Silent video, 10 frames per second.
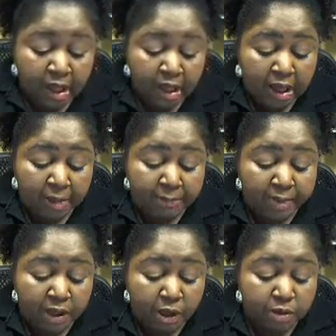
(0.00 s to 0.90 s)

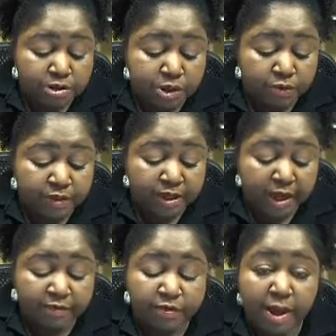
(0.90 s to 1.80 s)
Also, then
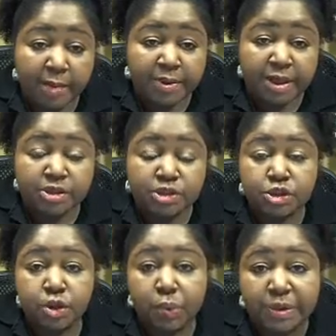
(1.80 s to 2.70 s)
after your
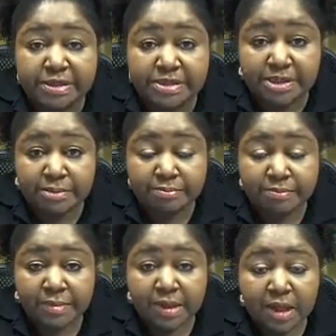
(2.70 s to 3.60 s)
application, you're rinsing.
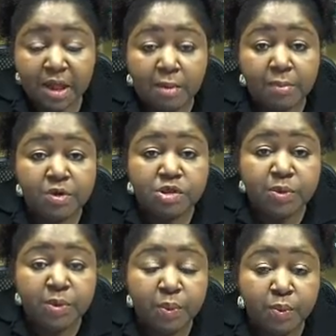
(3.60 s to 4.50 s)

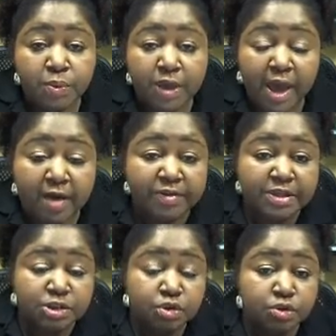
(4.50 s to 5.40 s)
Most people have
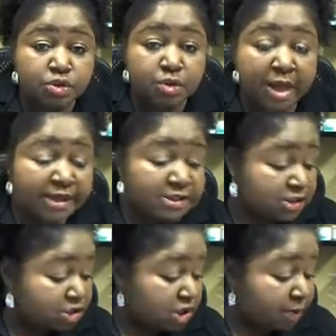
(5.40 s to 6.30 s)
these
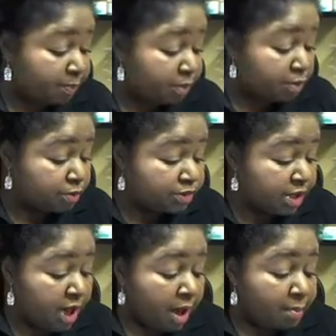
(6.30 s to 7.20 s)
neutralizing shampoos,
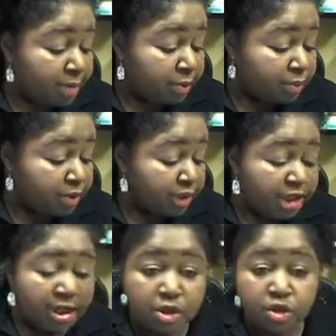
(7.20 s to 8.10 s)
but
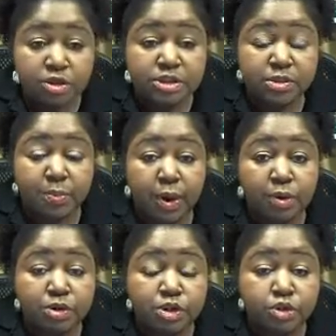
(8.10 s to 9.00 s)
really you're
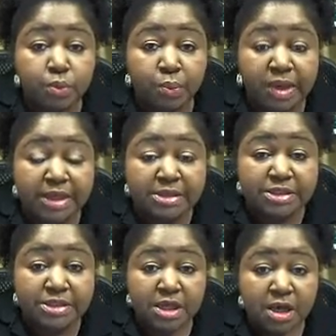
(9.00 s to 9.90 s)
supposed to
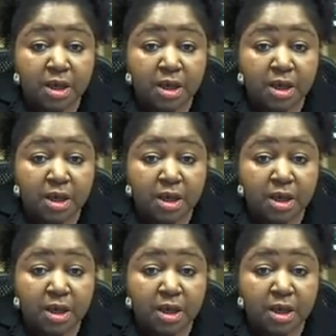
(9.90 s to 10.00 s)
rinse.